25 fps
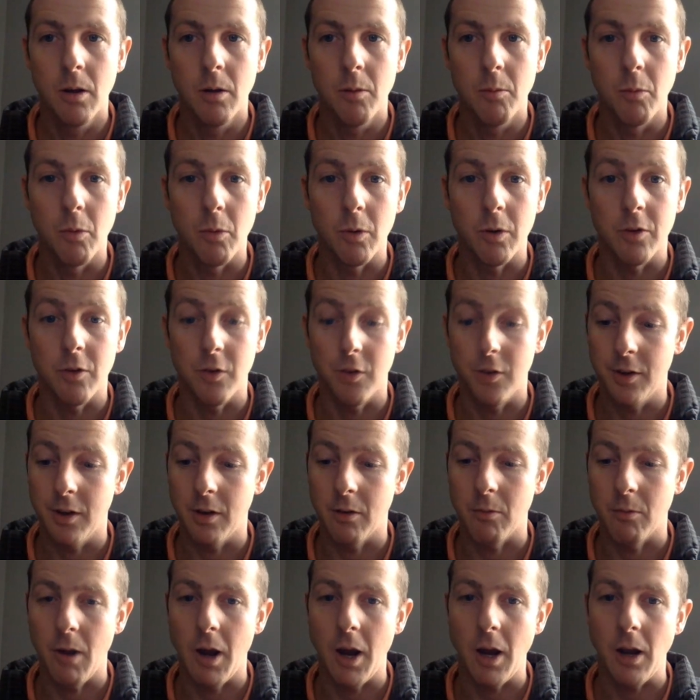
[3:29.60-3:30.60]
more
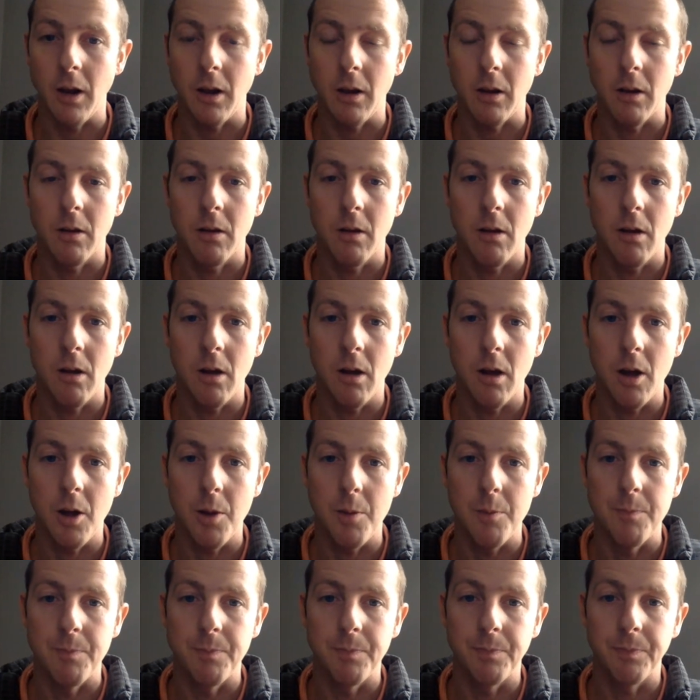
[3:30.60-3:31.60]
interesting writing.
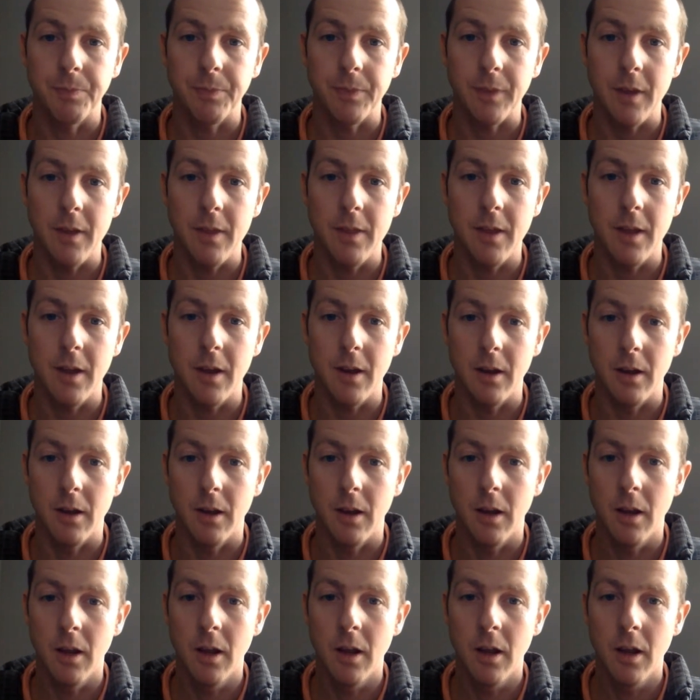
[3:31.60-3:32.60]
And then
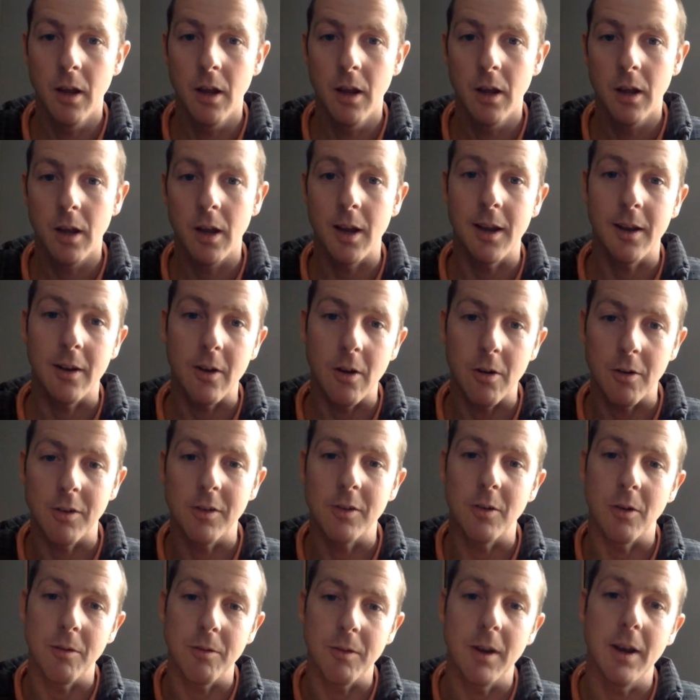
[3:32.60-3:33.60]

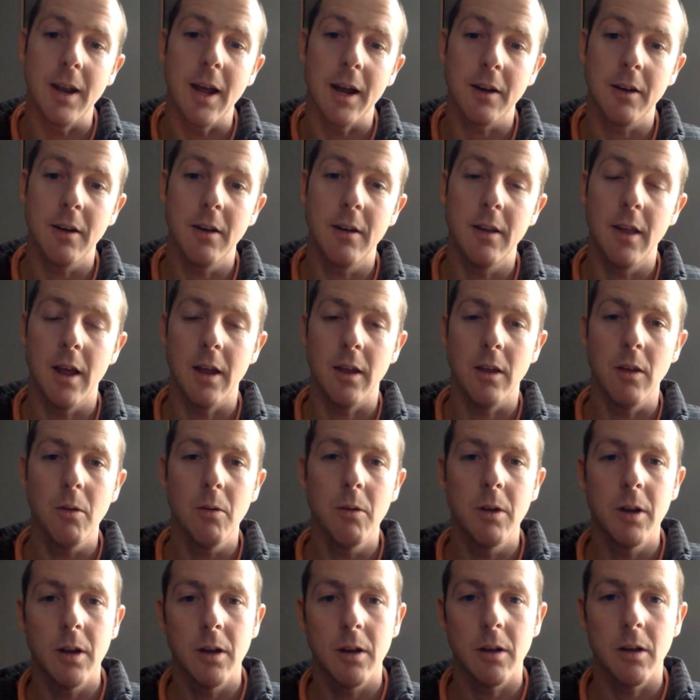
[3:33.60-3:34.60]
sort of connected to that
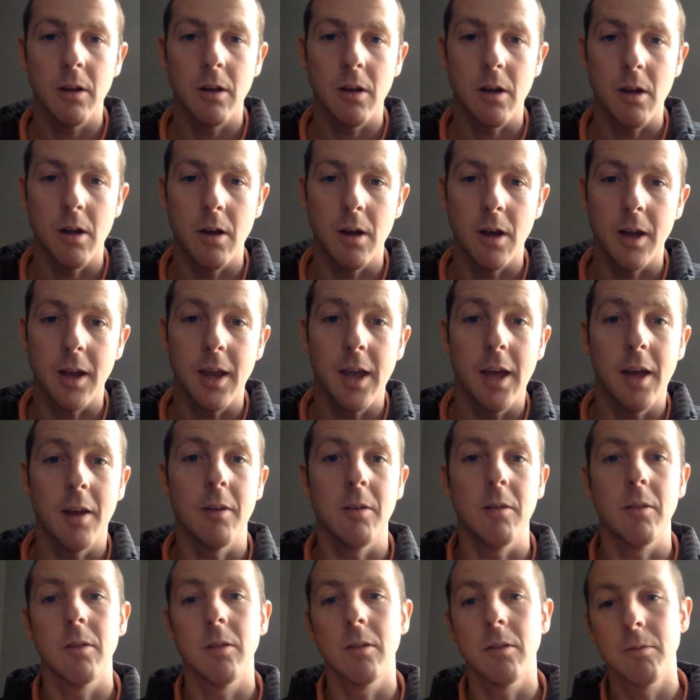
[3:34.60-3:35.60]
unit,
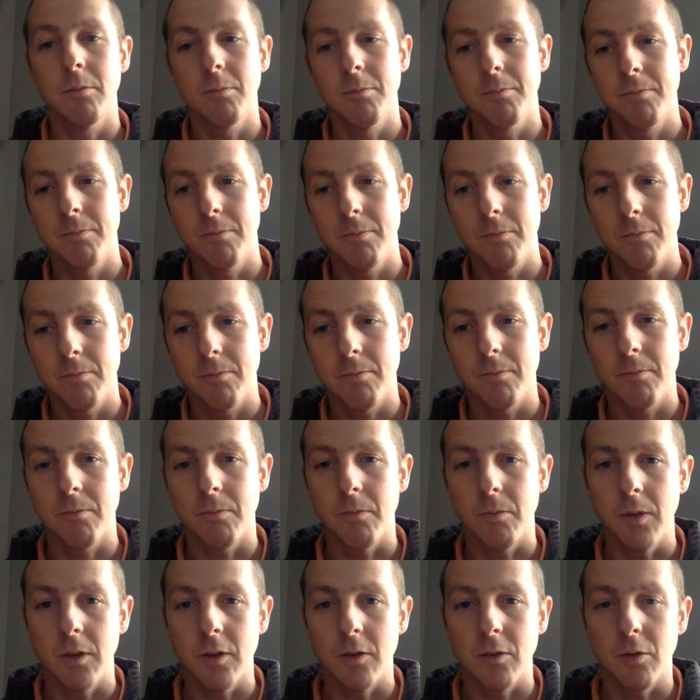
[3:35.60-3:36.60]
again,
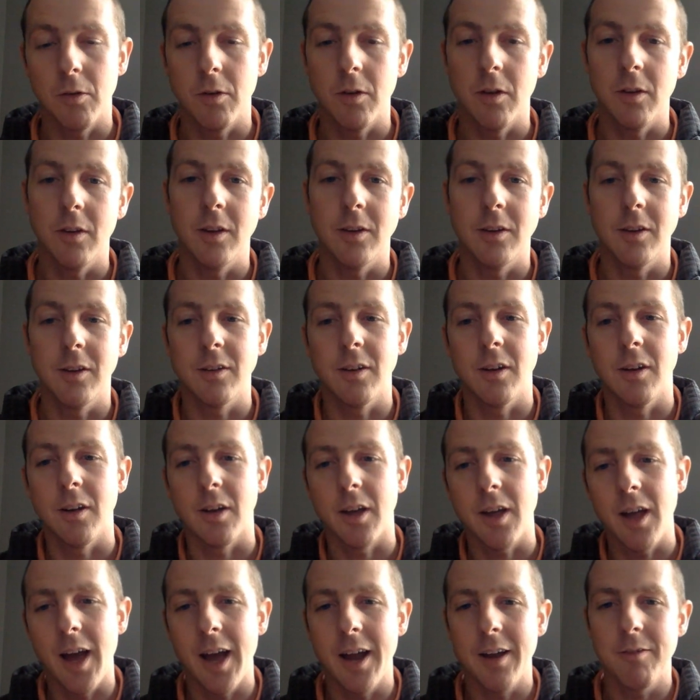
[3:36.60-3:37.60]
this is a
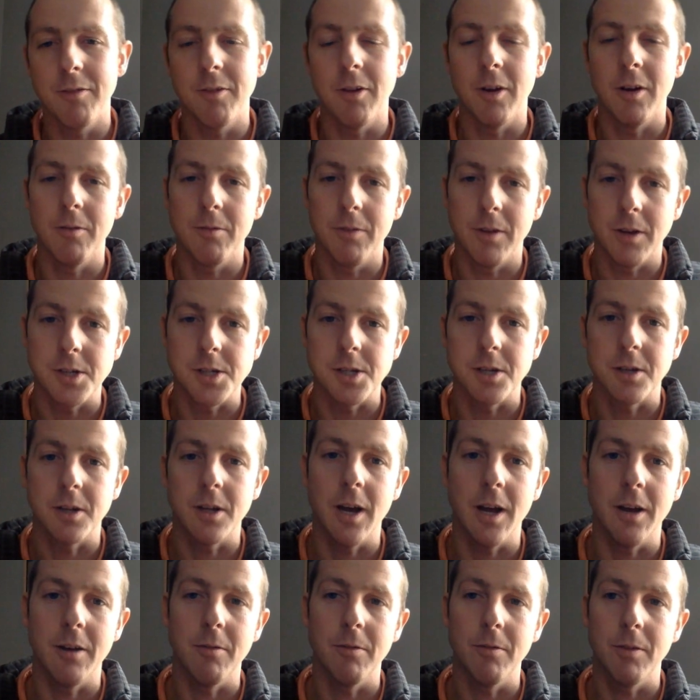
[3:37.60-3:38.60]
kind of nonfiction,
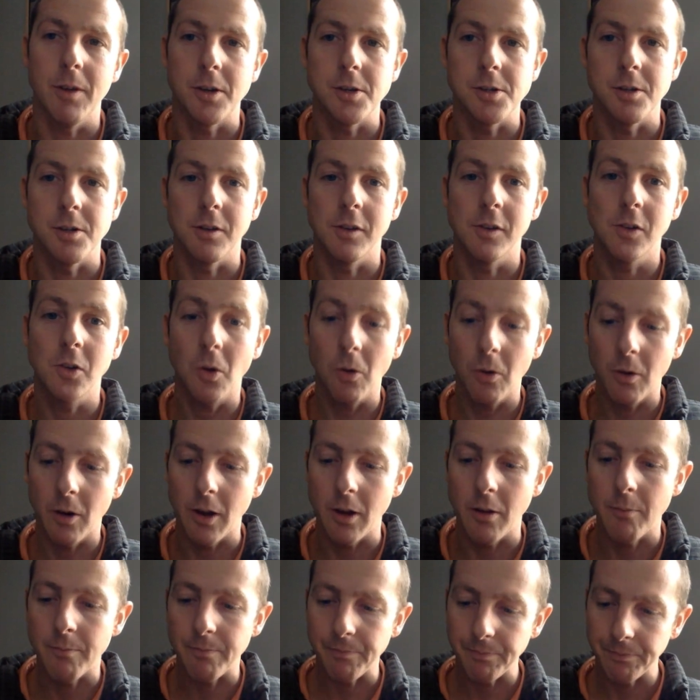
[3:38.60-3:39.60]
kind of fiction
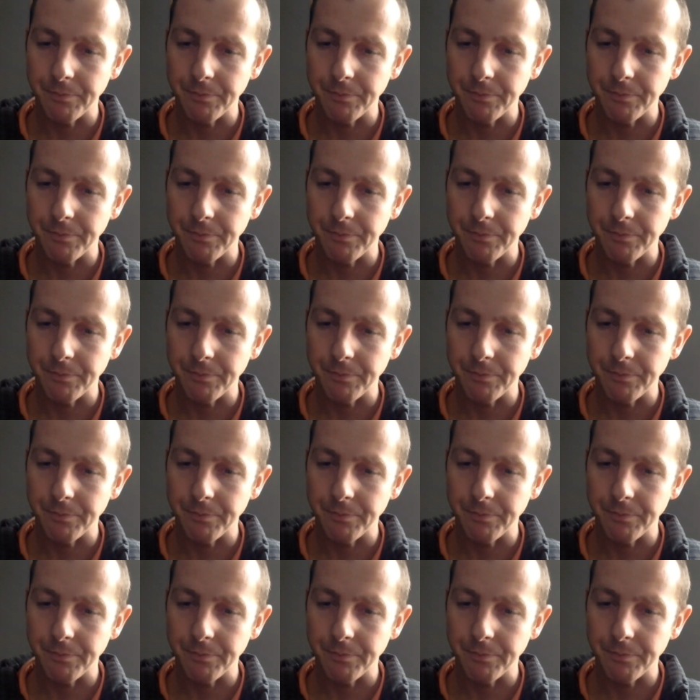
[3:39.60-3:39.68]
story.